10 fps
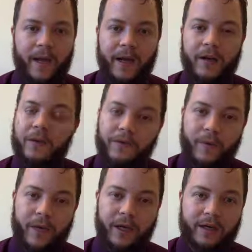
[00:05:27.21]
And here's
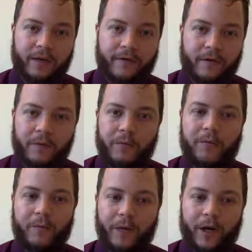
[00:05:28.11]
where we get a difference
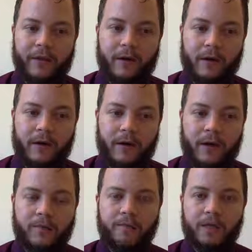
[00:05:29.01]
between Python and R.